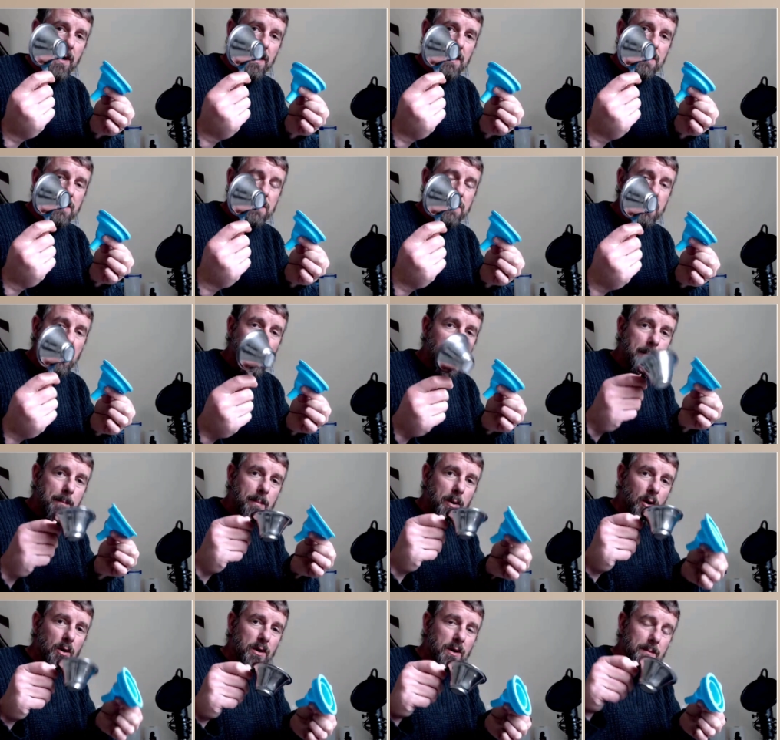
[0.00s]
bits, I
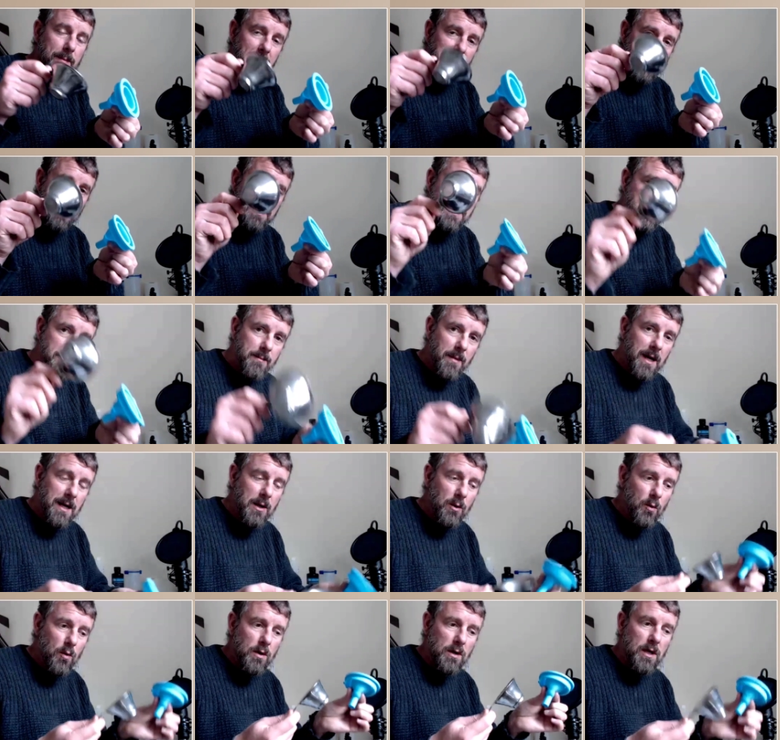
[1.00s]
put them into my
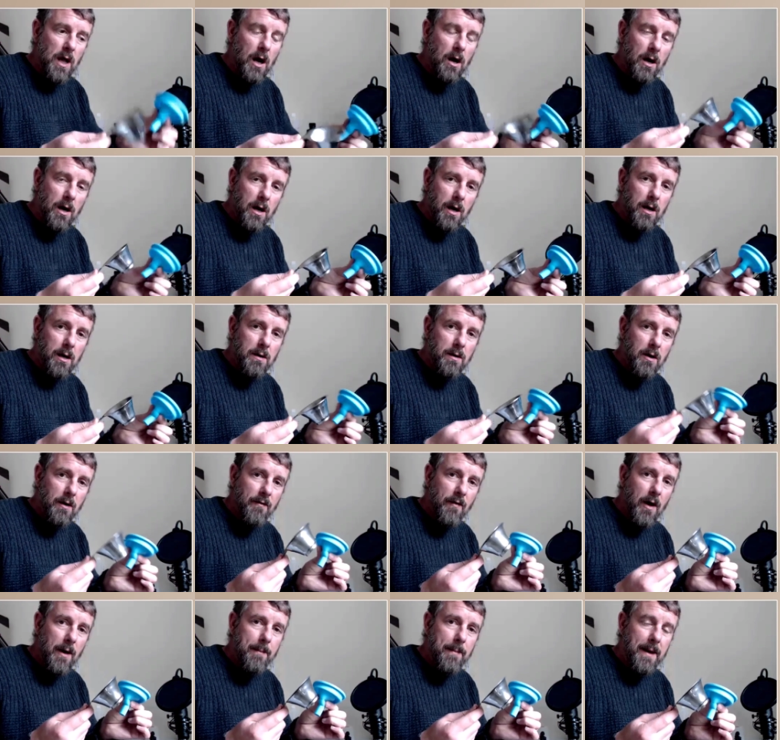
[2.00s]
little dunker
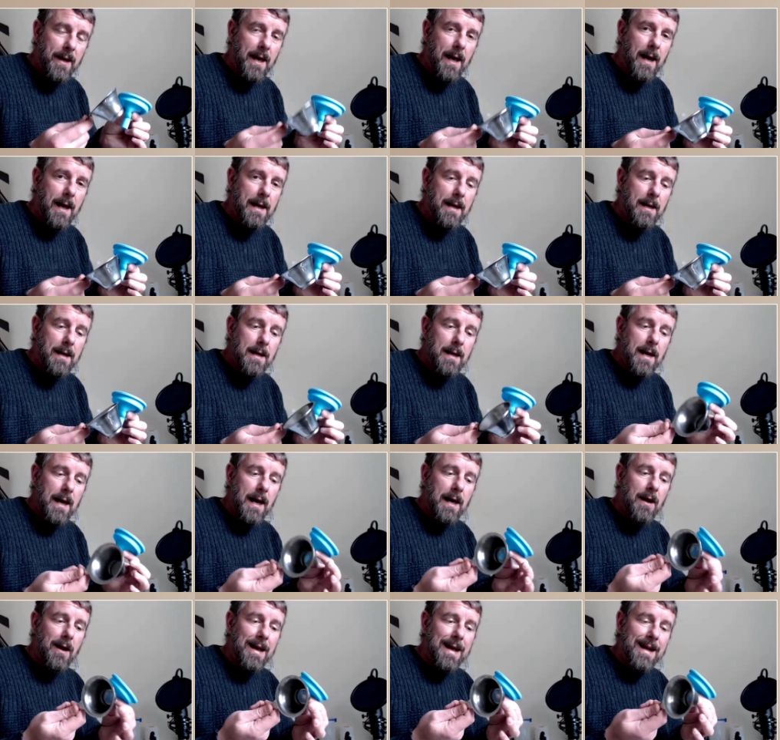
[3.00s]
of IPA
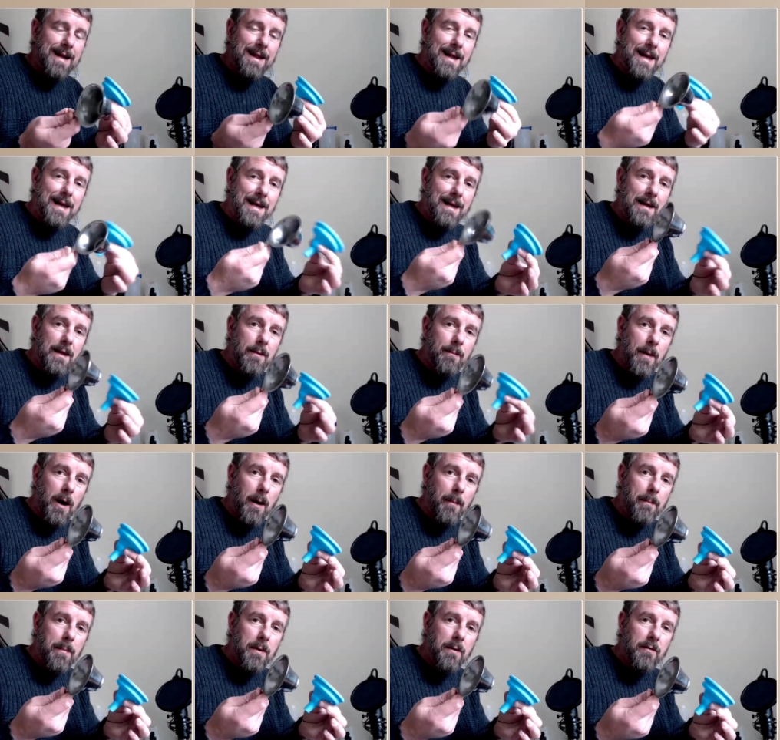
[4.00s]
and I clean them
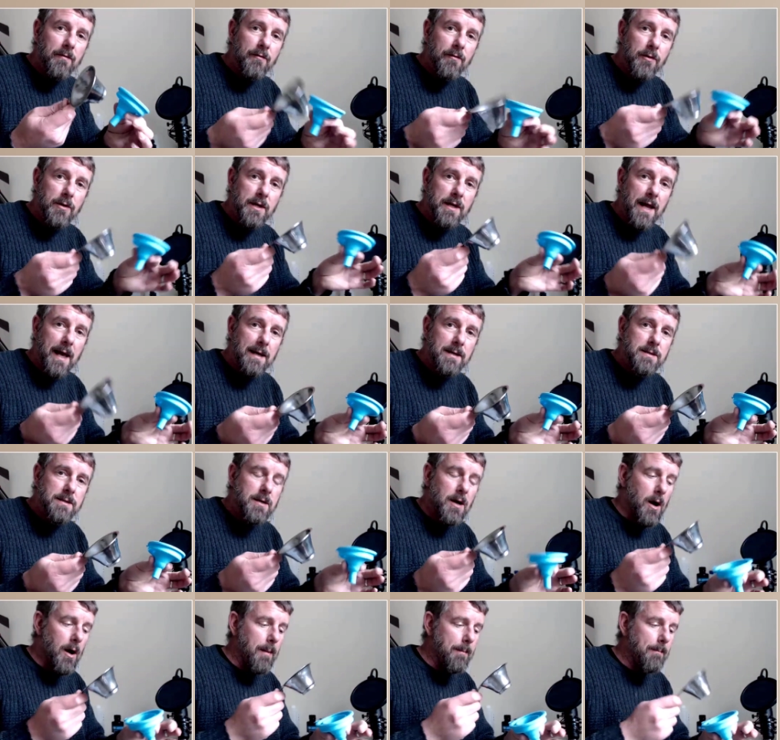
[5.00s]
up for the next
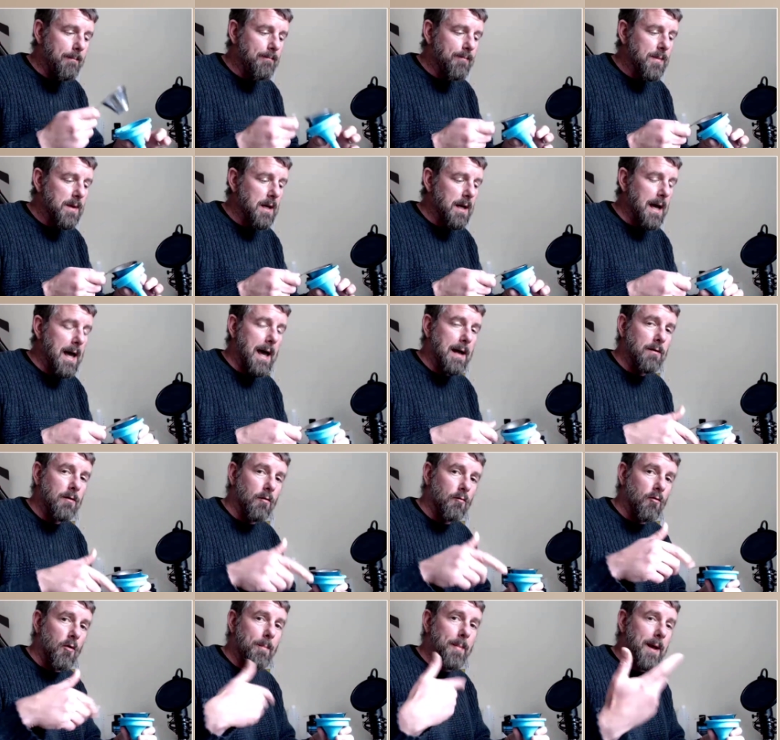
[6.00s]
time
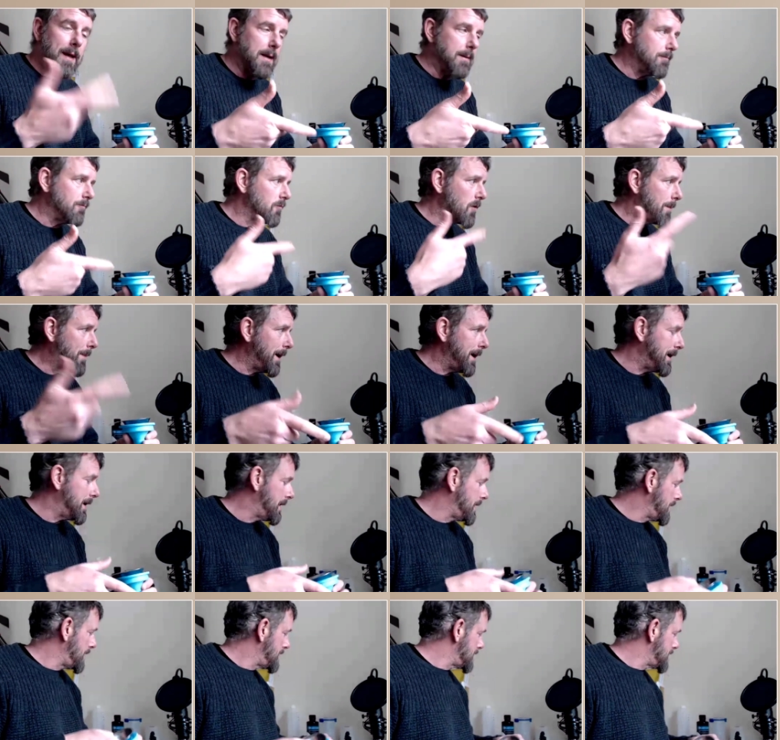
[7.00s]
and repeat, repeat.